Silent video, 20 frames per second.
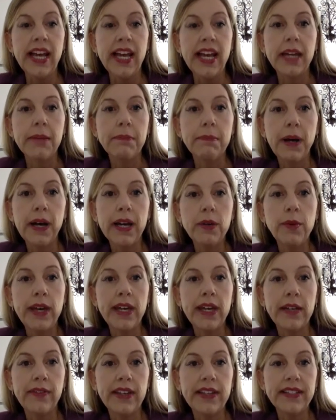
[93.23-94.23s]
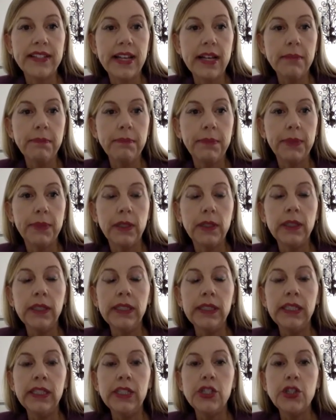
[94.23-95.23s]
And by way of example,
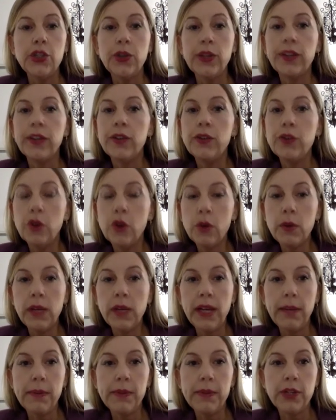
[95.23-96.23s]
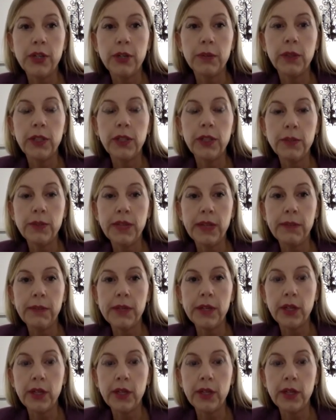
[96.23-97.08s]
showing the normal epidermal human